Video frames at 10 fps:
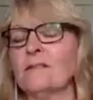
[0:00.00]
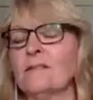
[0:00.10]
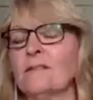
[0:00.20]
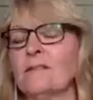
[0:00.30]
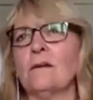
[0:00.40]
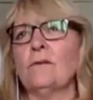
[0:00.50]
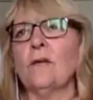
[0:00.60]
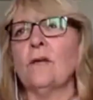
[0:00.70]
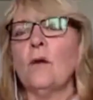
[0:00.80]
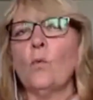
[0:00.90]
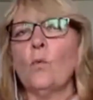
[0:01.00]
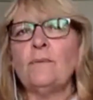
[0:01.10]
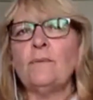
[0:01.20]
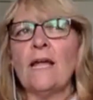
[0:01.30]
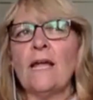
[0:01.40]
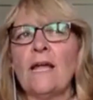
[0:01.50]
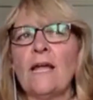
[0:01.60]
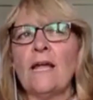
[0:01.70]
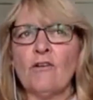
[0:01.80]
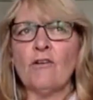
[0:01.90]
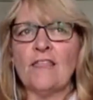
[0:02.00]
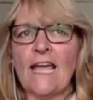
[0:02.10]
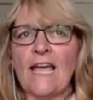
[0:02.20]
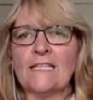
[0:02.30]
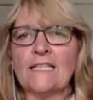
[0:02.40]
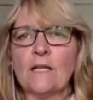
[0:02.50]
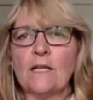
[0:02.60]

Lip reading: and so we've been able to carry that.